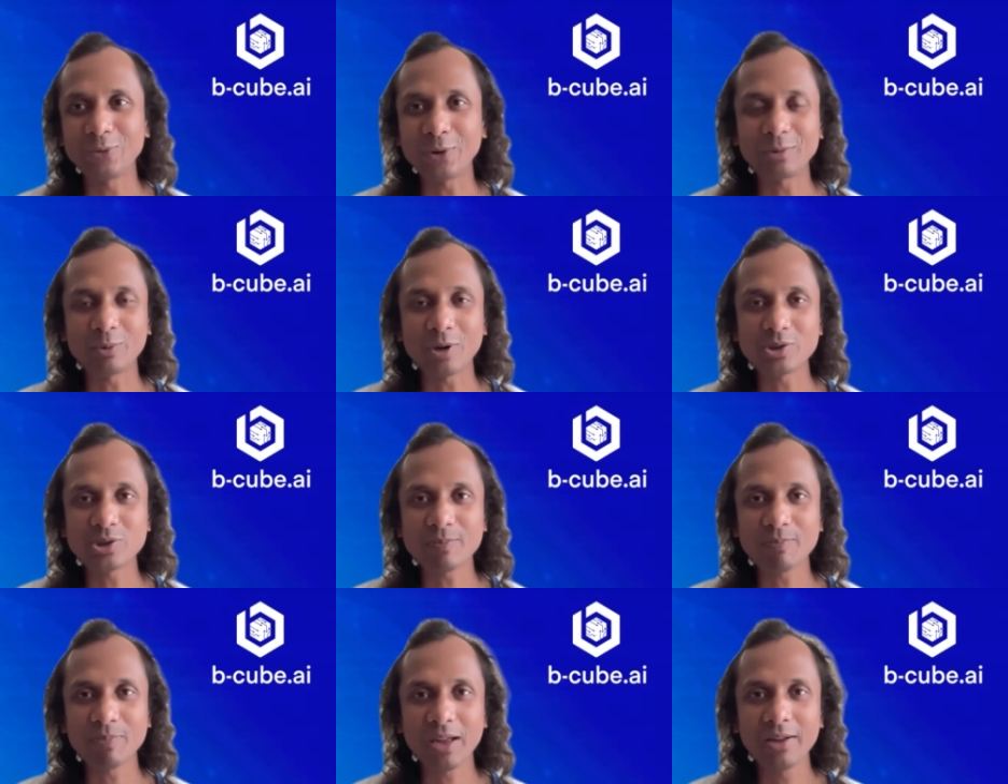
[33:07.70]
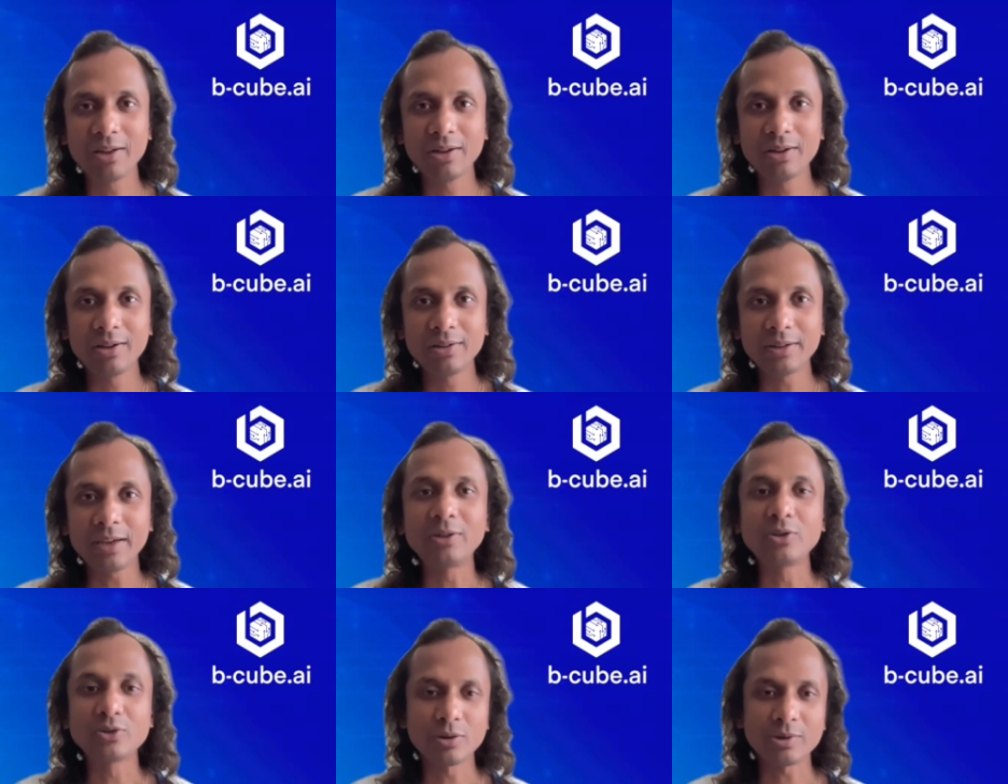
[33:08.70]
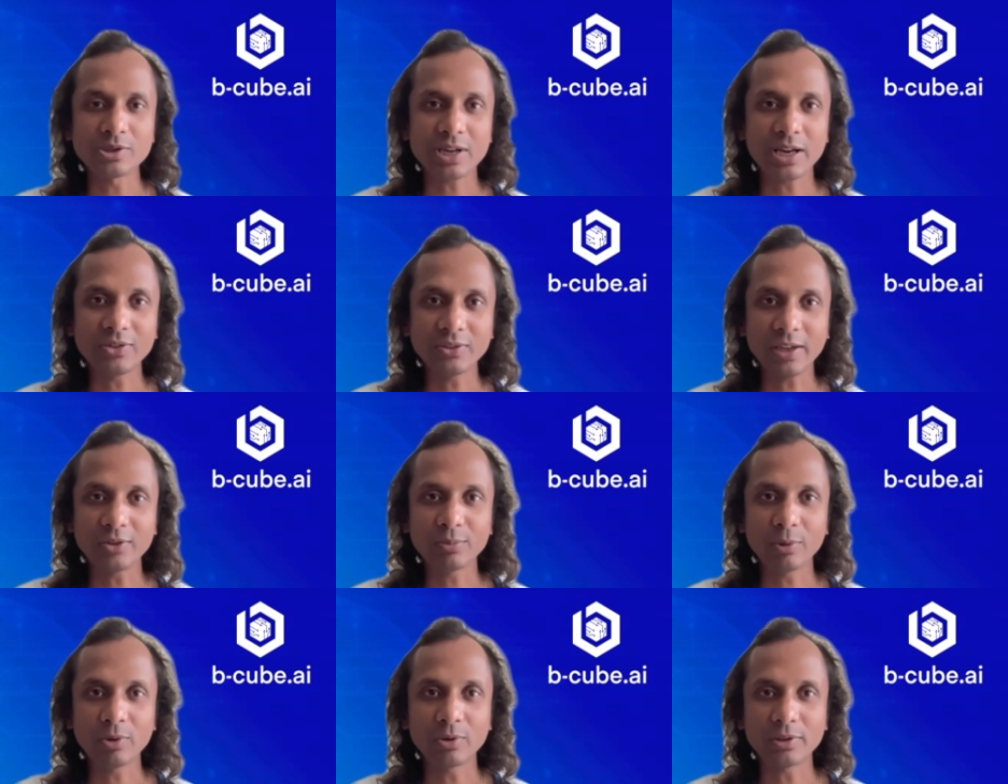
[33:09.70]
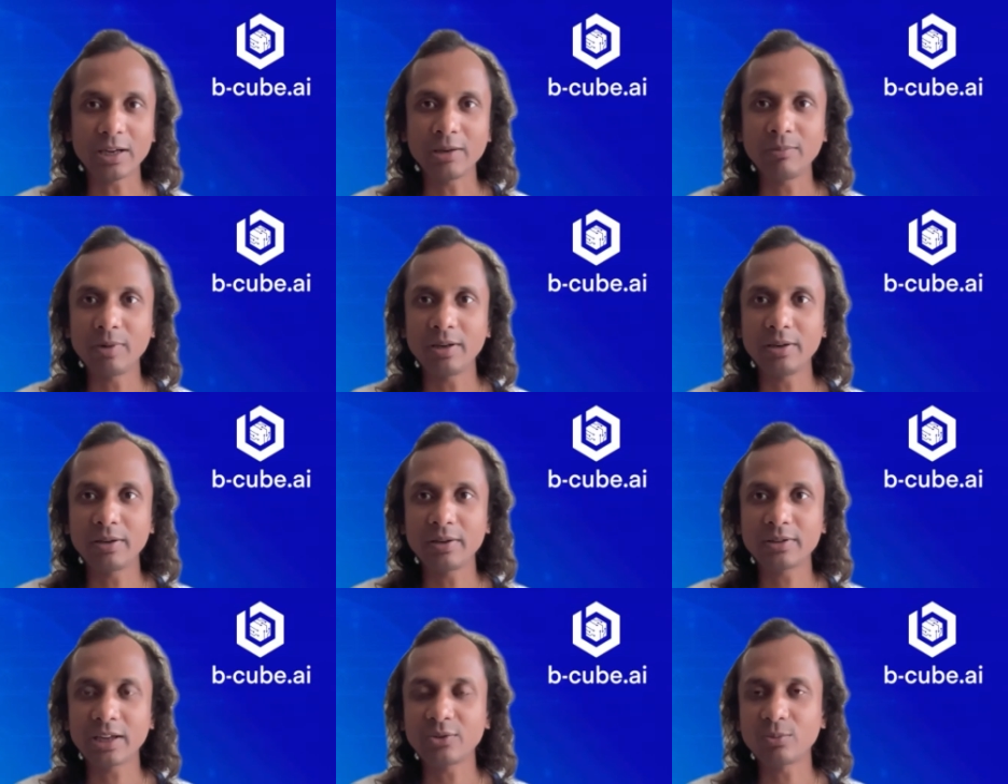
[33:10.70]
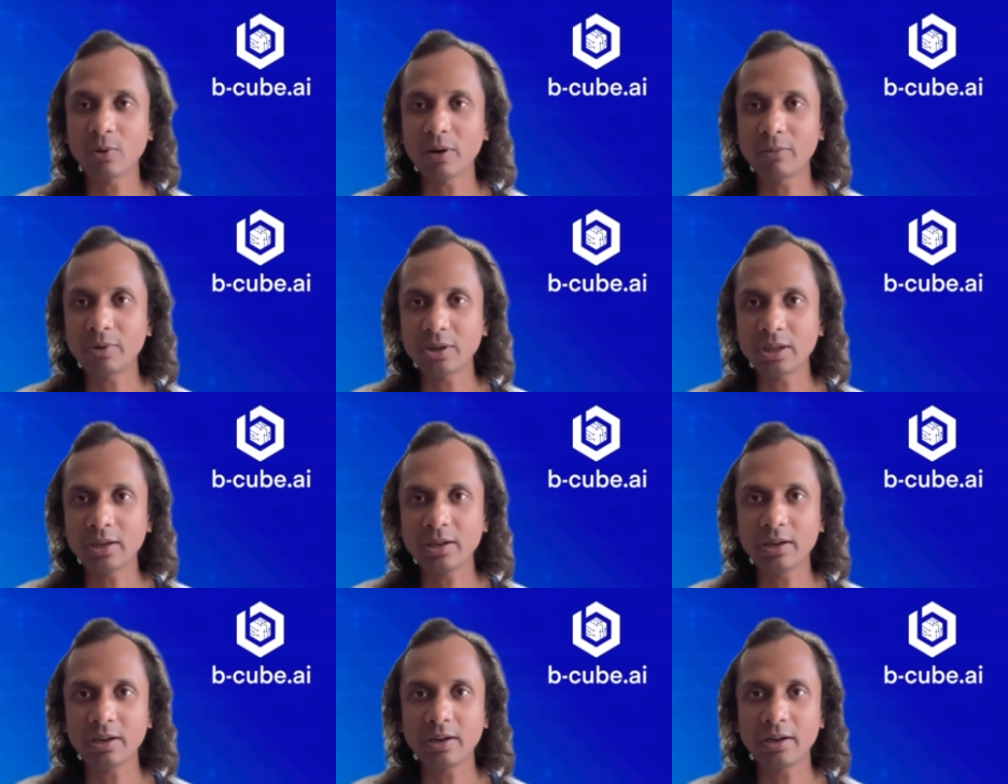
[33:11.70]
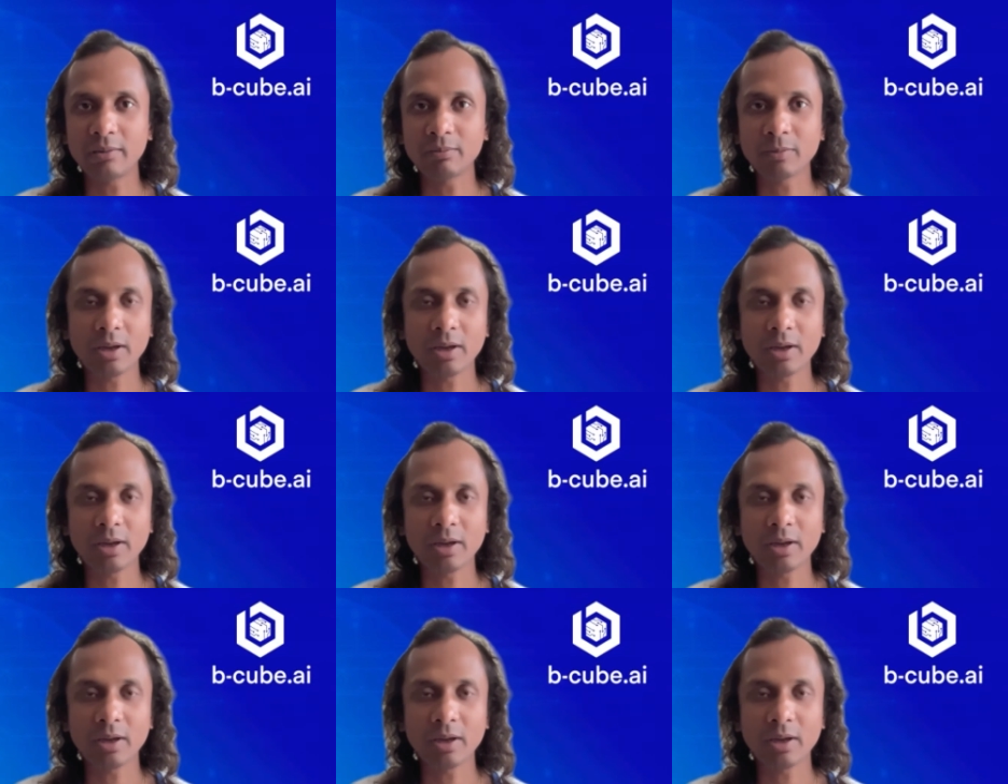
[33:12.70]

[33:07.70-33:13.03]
good for them to watch thank you so much guys thanks for your time and uh, thanks for everything uh,